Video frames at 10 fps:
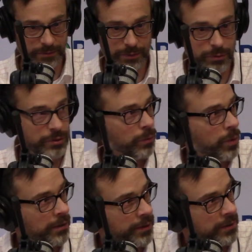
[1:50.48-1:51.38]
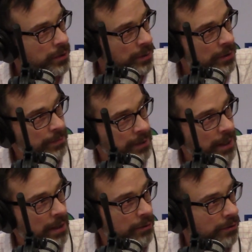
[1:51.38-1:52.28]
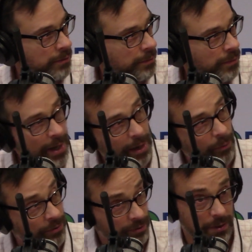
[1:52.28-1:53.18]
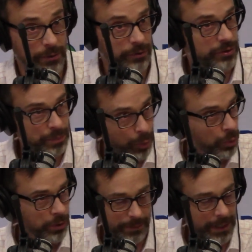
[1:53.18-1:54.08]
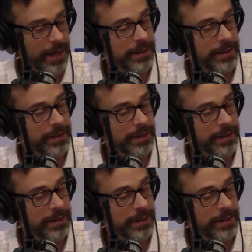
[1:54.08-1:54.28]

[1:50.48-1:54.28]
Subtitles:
fusion welded when you put them together, or what does it come in a spool? I mean,